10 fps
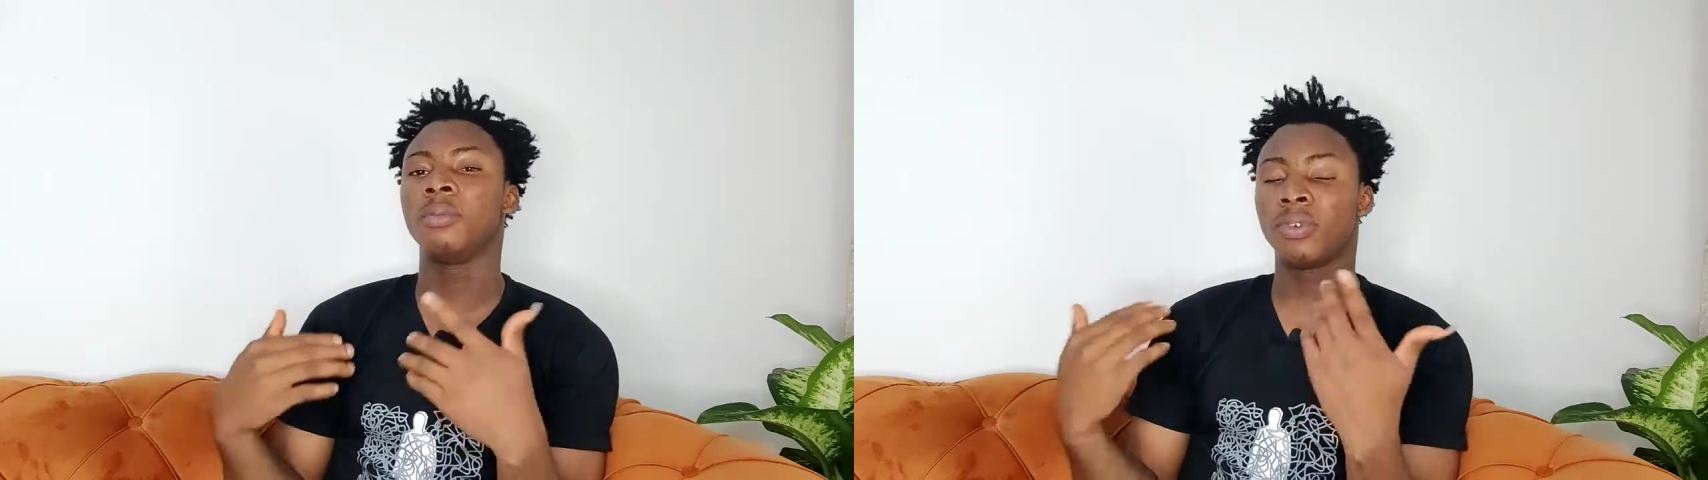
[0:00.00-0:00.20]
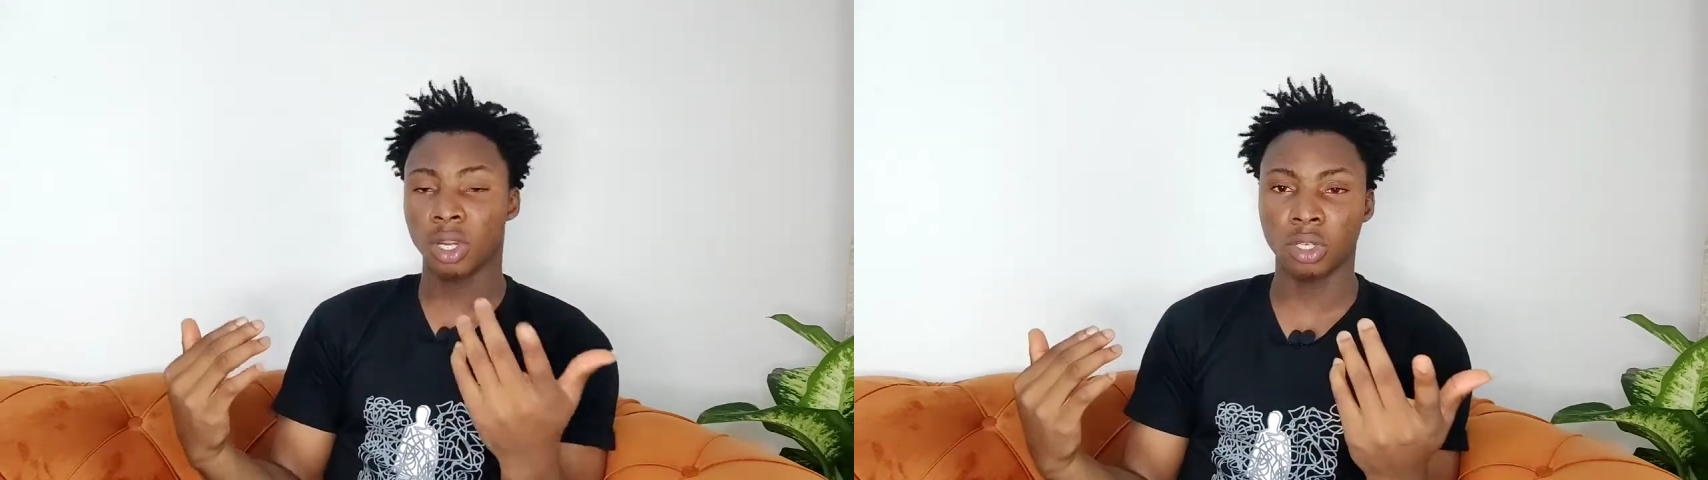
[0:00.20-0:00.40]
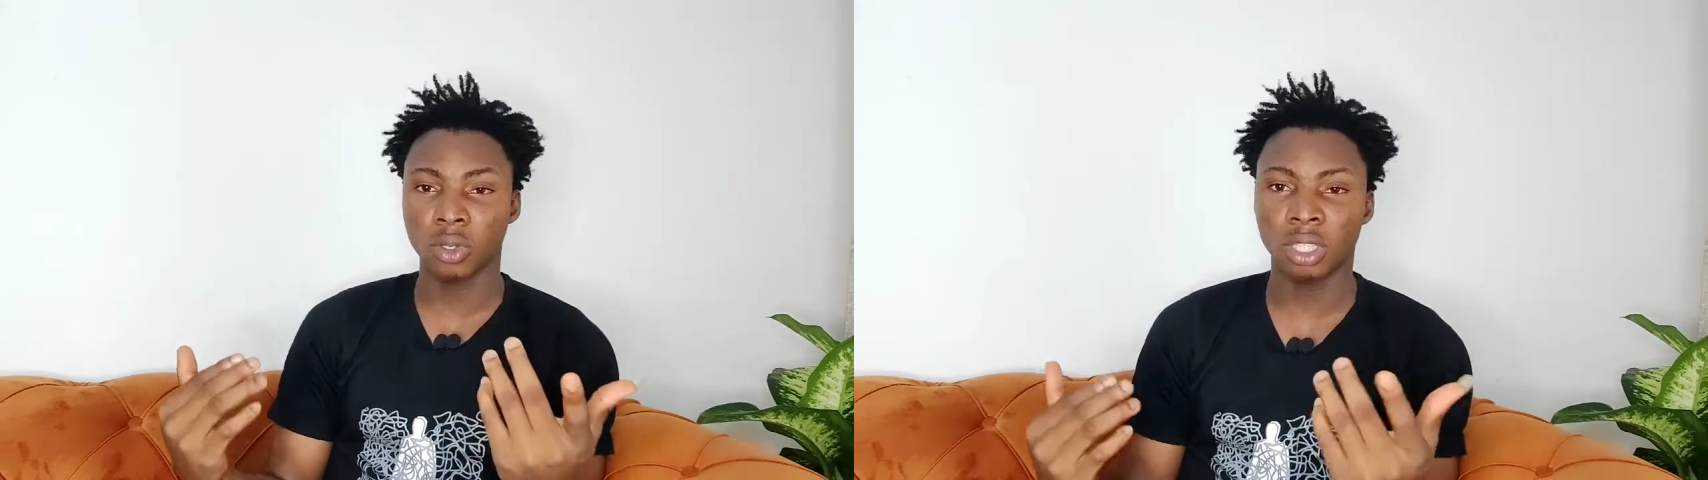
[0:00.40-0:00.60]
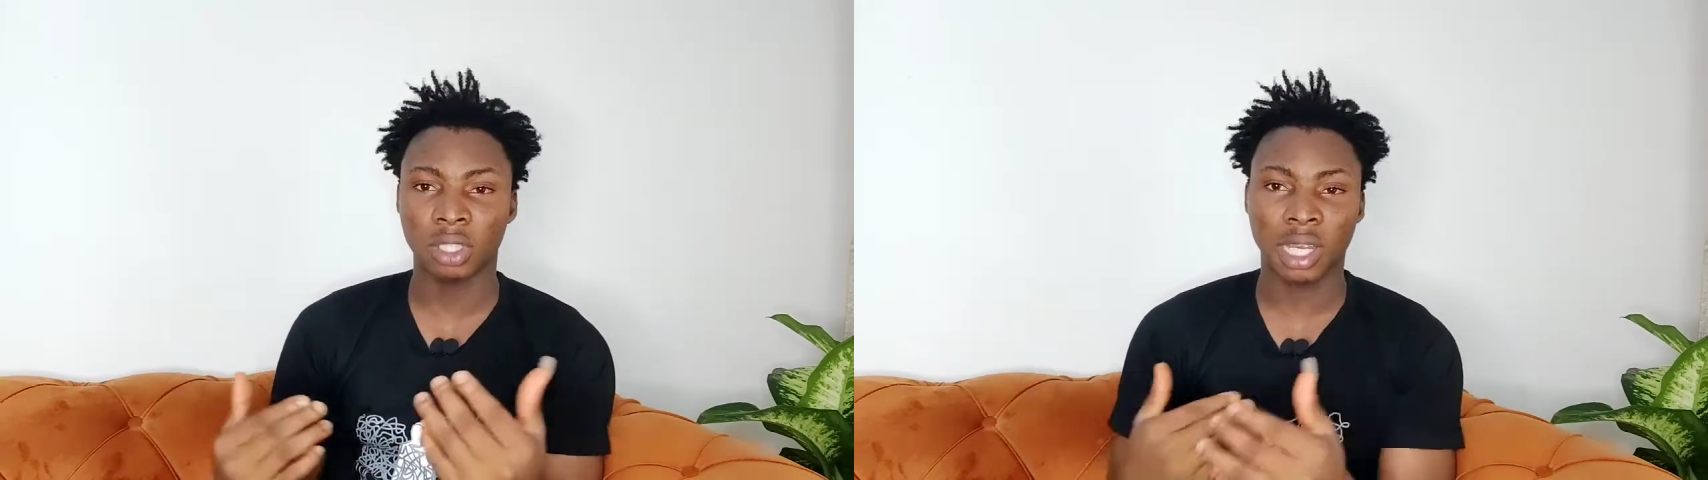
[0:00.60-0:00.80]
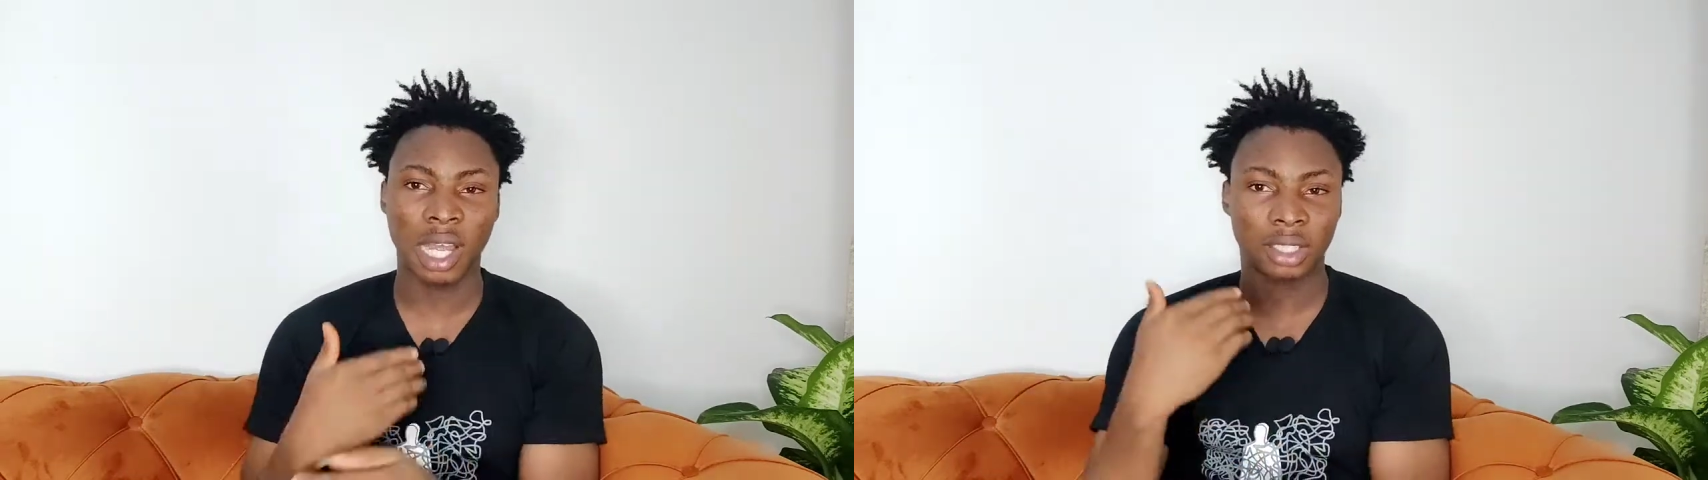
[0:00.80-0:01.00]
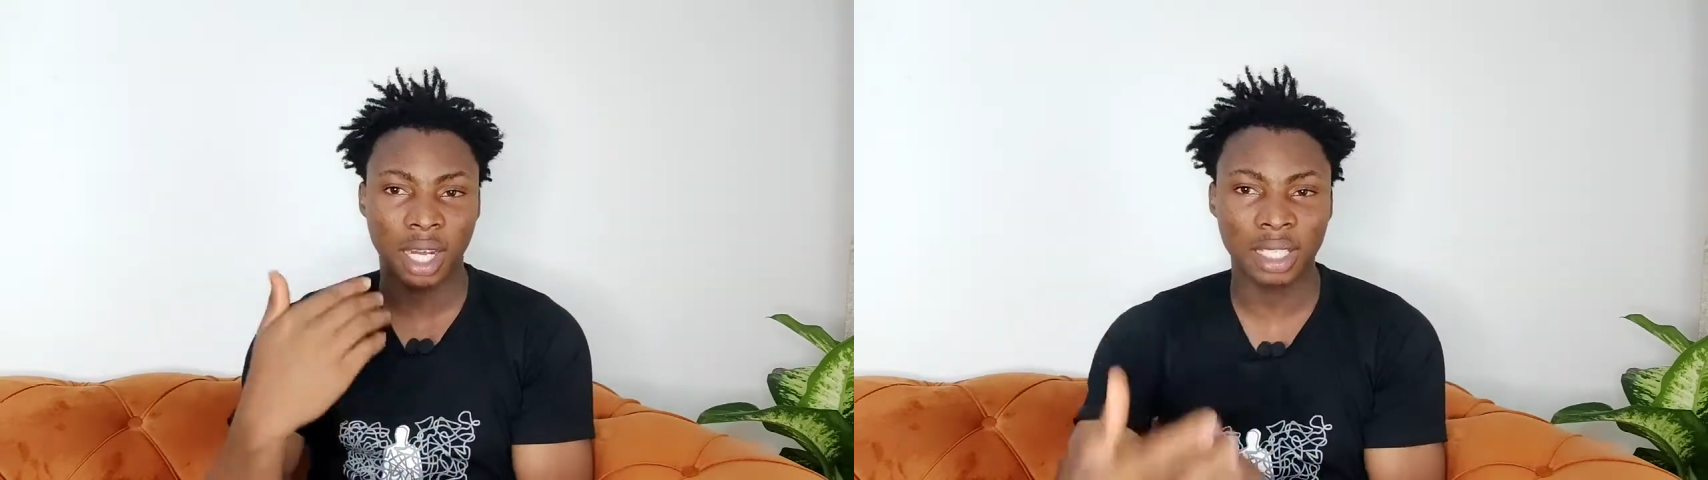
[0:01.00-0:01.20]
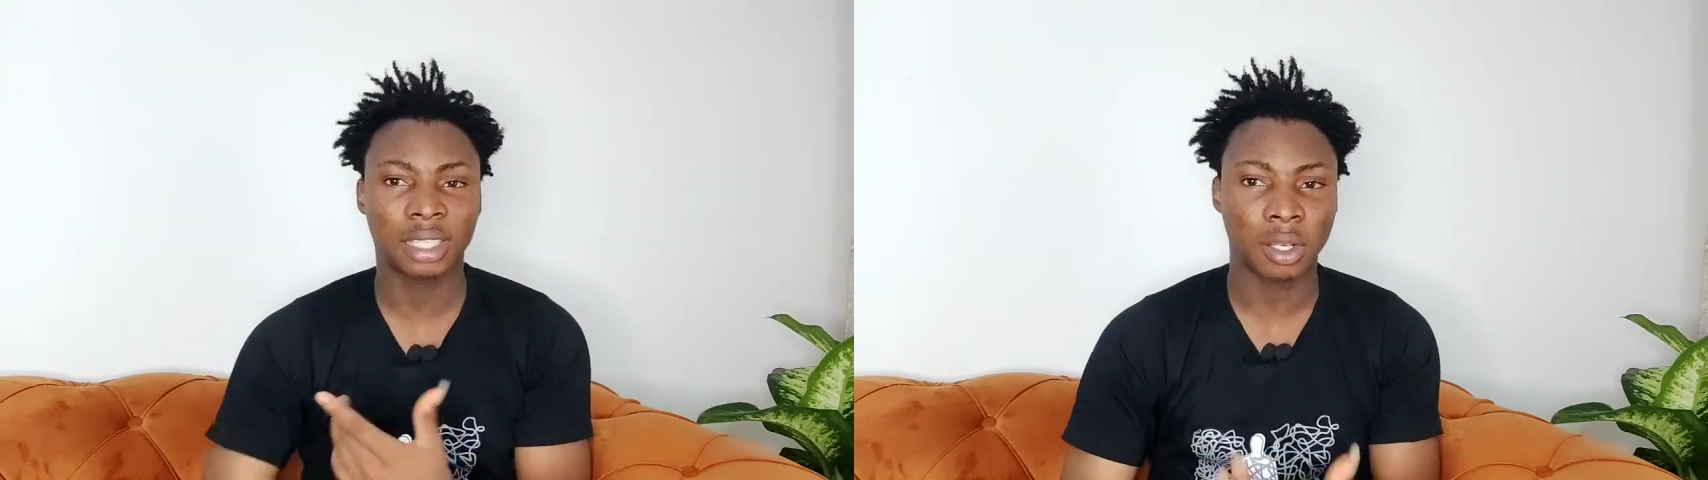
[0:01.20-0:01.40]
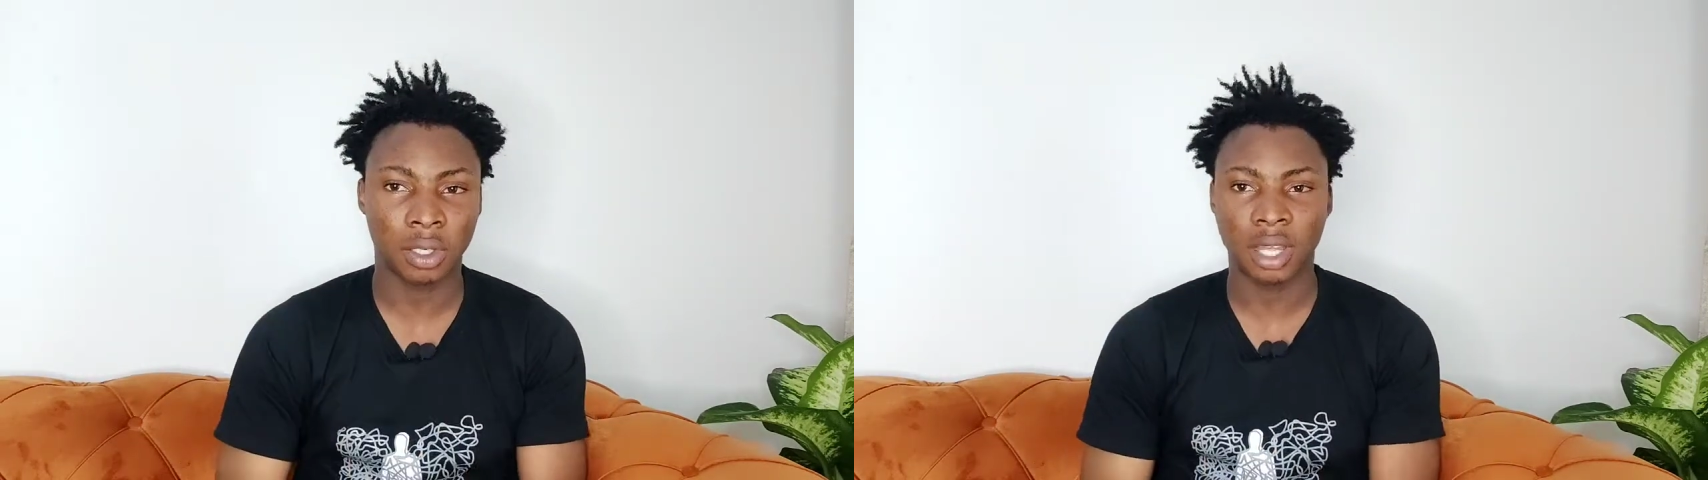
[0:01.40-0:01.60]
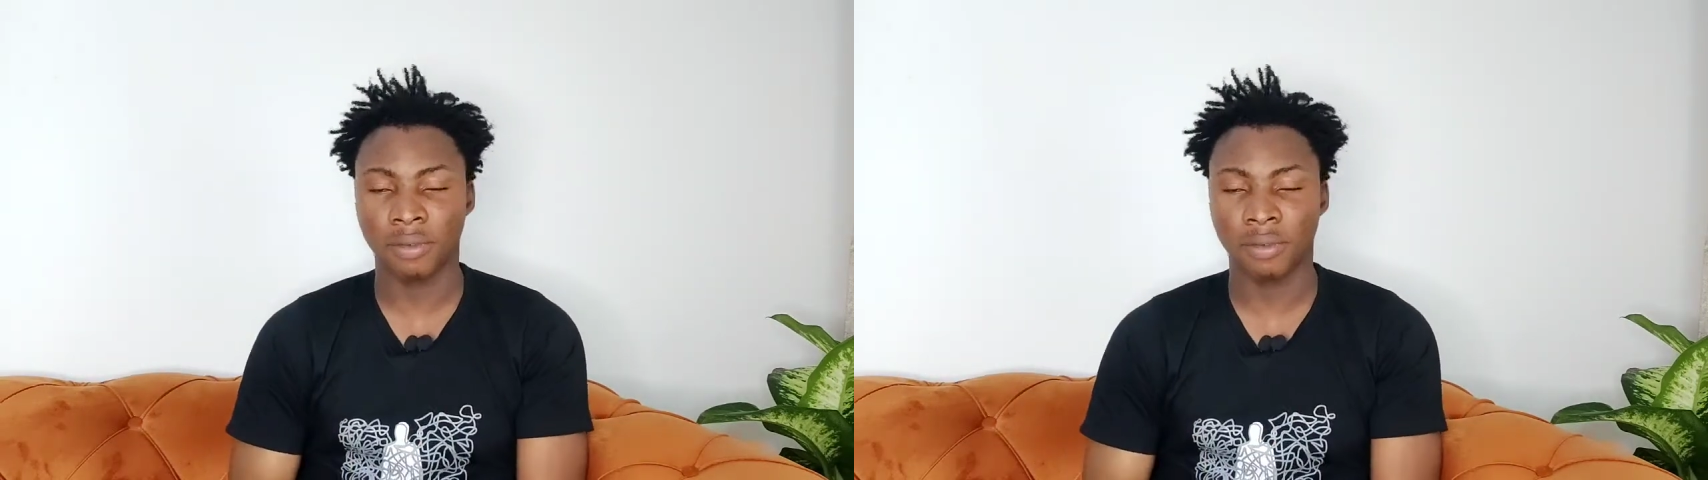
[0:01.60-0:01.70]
Before you know it, you can actually sell other